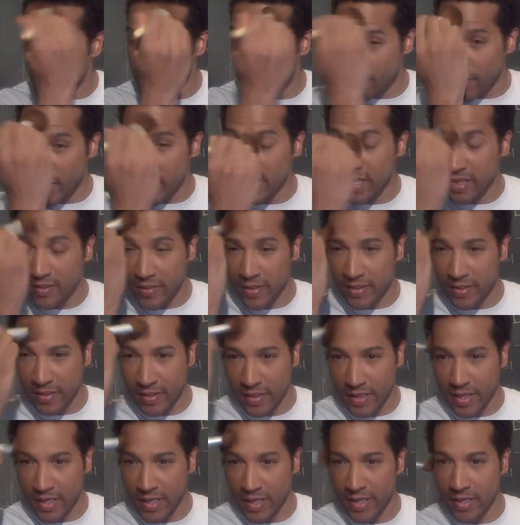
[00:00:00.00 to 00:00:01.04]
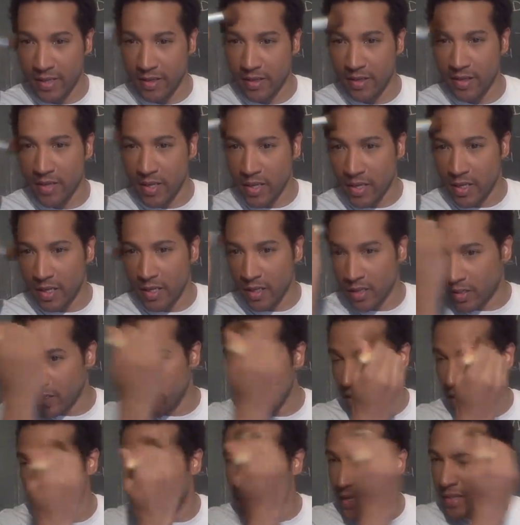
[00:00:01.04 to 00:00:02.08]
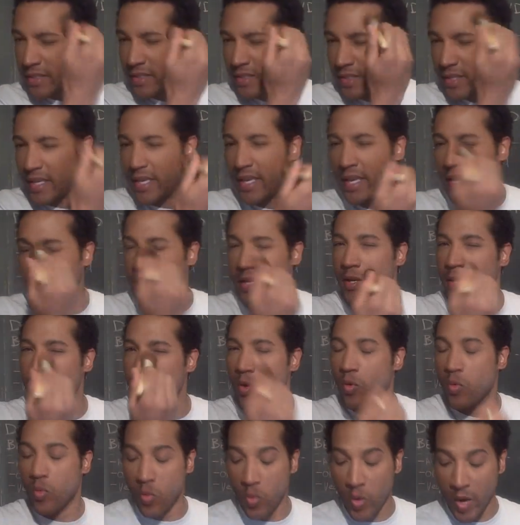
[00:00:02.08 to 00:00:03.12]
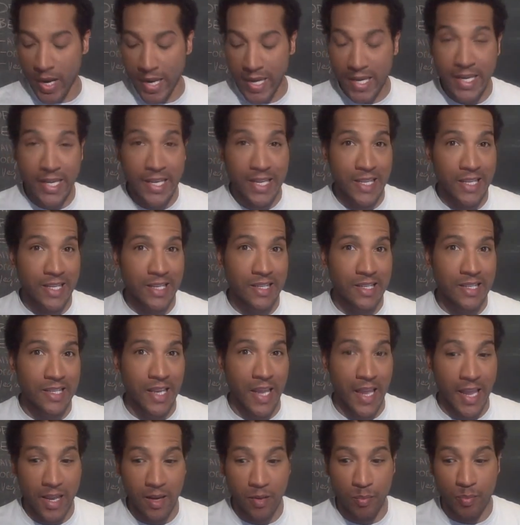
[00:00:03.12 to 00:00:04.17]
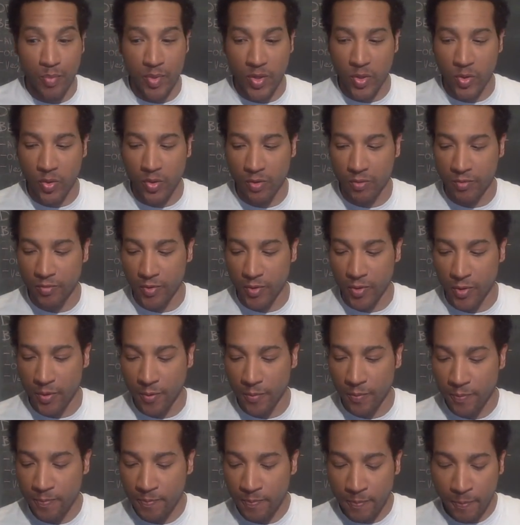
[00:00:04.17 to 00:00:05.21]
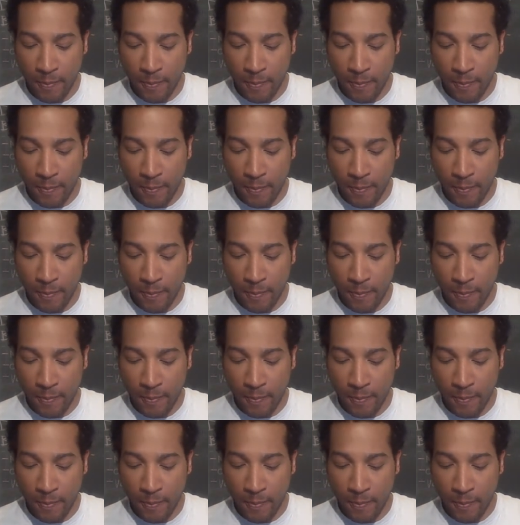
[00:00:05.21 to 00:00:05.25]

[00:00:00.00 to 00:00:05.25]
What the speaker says: It's making the skin look nice and radiant and beautiful.